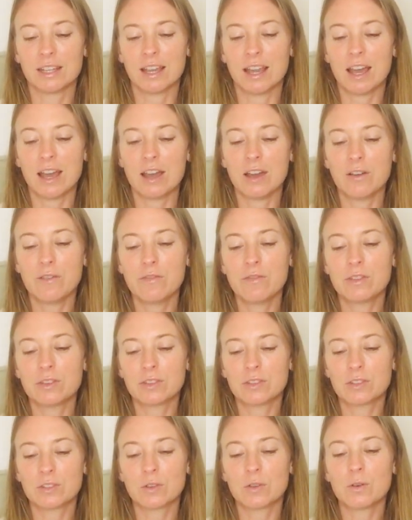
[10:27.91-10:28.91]
of the
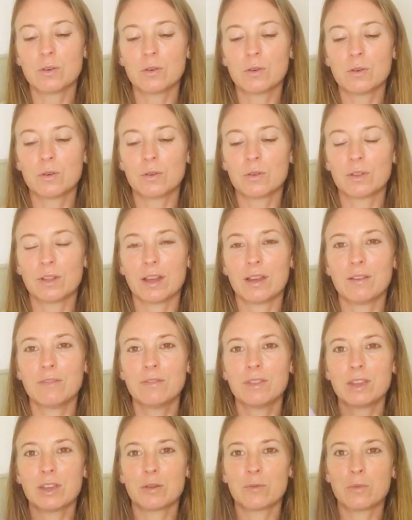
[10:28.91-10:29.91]
soul, of
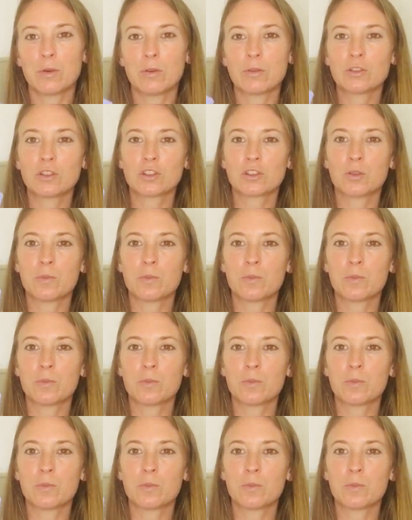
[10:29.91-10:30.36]
the emotional